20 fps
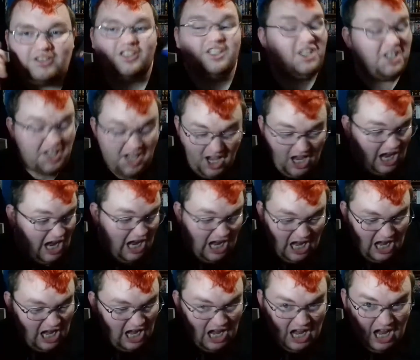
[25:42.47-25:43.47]

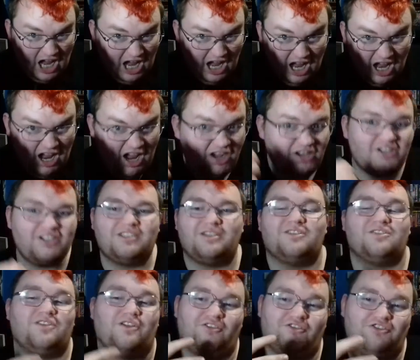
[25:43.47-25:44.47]
yeah, because it
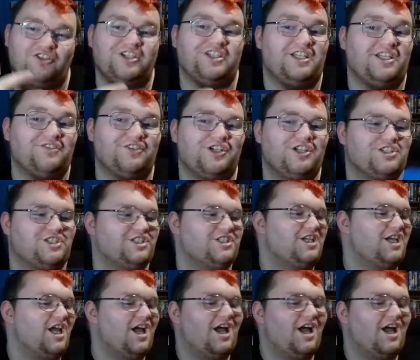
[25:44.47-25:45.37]
was the 3D version.